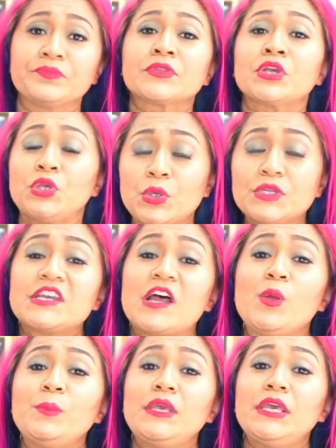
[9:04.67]
You
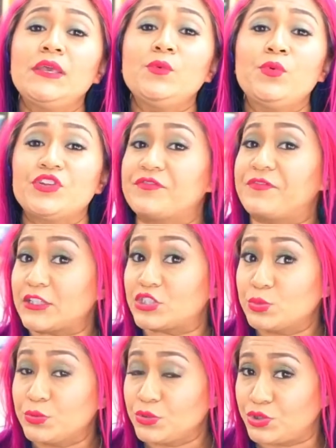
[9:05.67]
tell me which
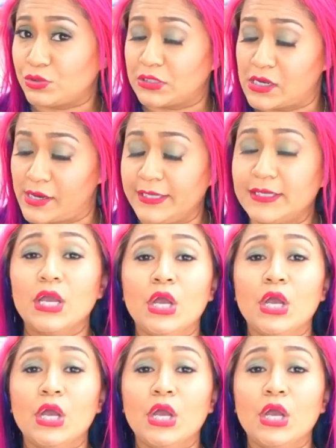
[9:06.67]
vegetables you like,